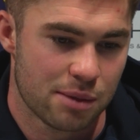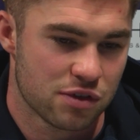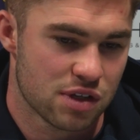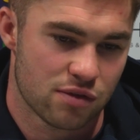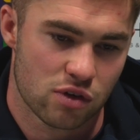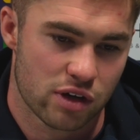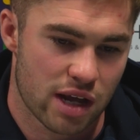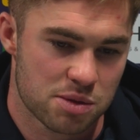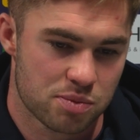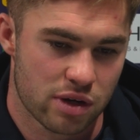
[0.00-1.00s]
You've seen in other
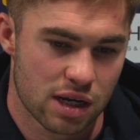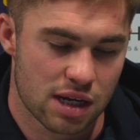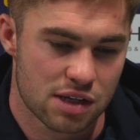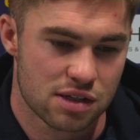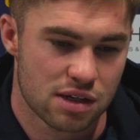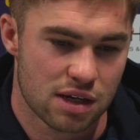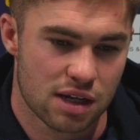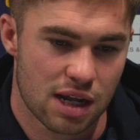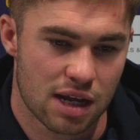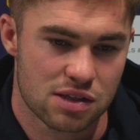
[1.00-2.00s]
games Brian Gleeson
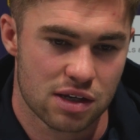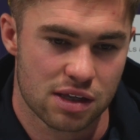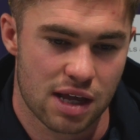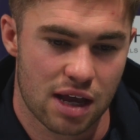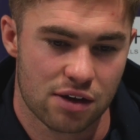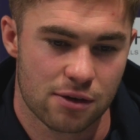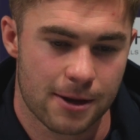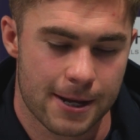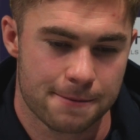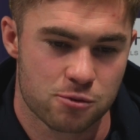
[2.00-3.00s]
and lads like that
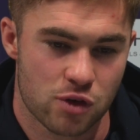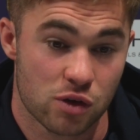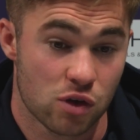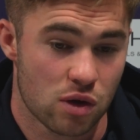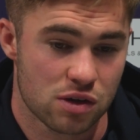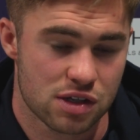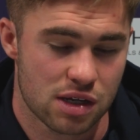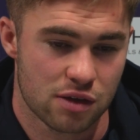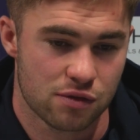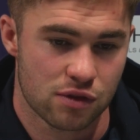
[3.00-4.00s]
throughout the
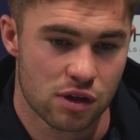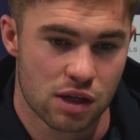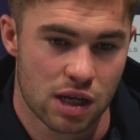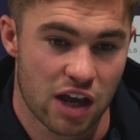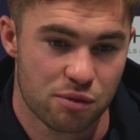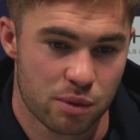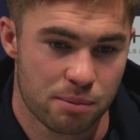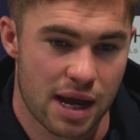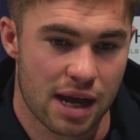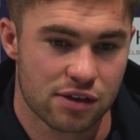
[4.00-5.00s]
URC have been
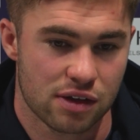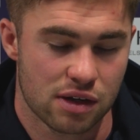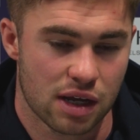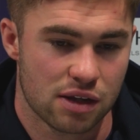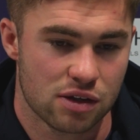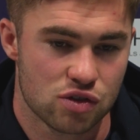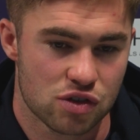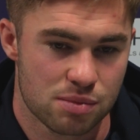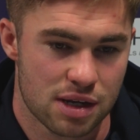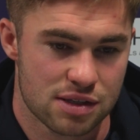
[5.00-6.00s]
backed, and it
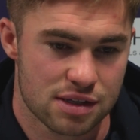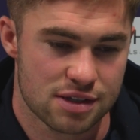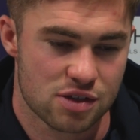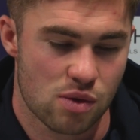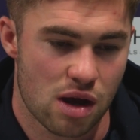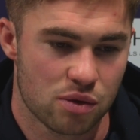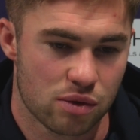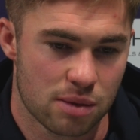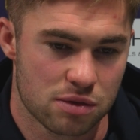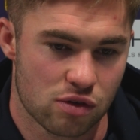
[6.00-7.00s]
just means as a squad
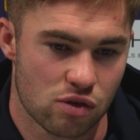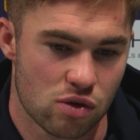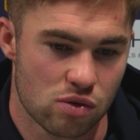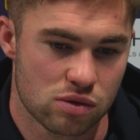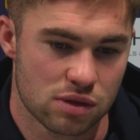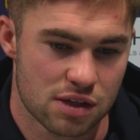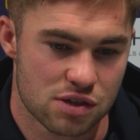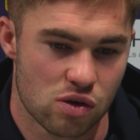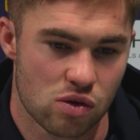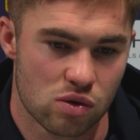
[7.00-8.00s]
we're able to grow as
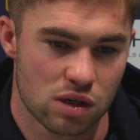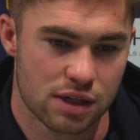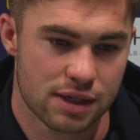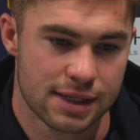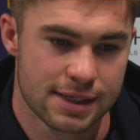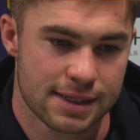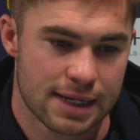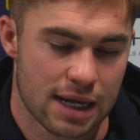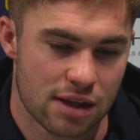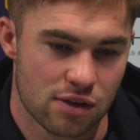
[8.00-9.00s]
a whole
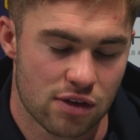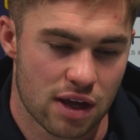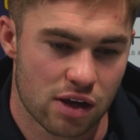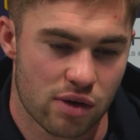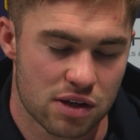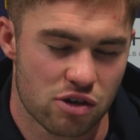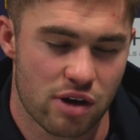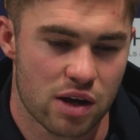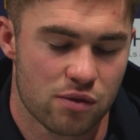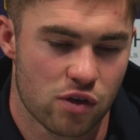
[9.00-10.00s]
and create a
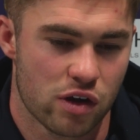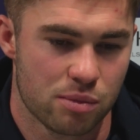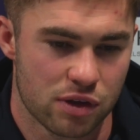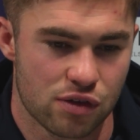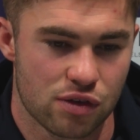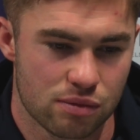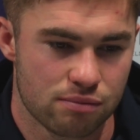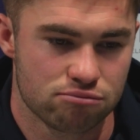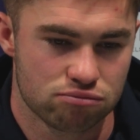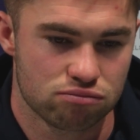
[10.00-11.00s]
great environment
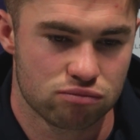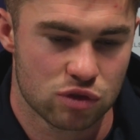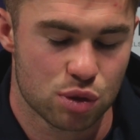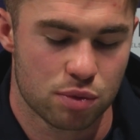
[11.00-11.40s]
to